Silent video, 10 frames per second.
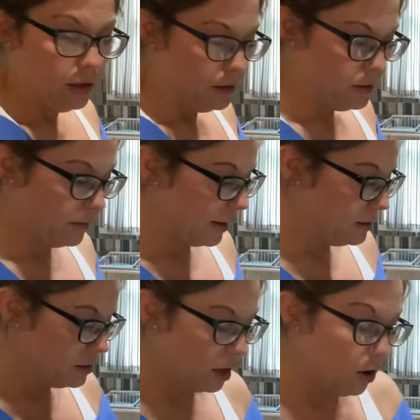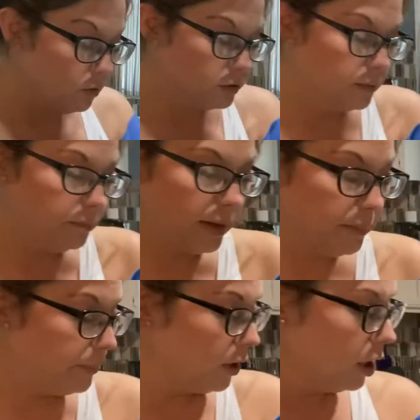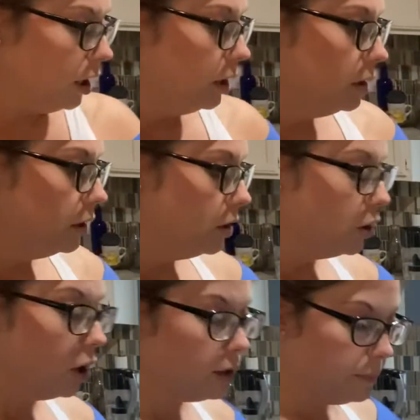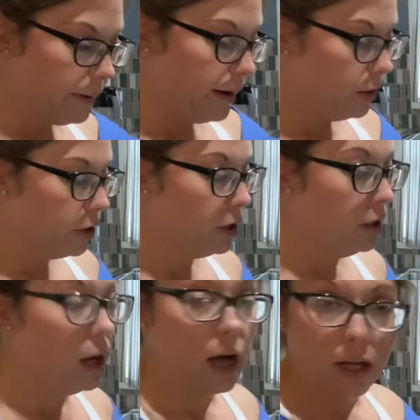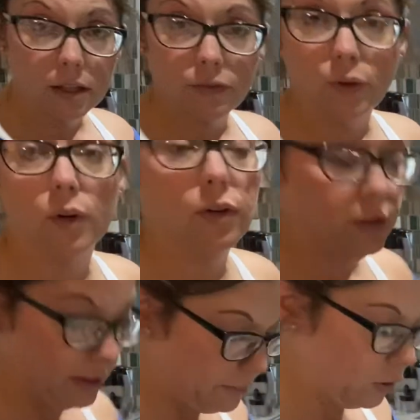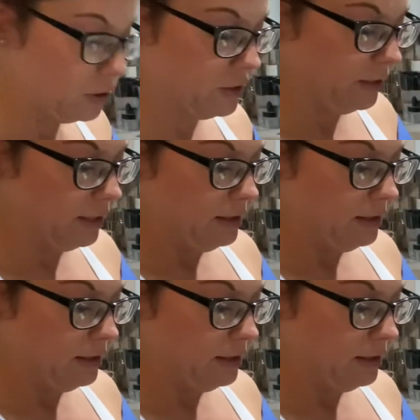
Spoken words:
So that's salt, pepper, garlic powder, olive oil, and parsley.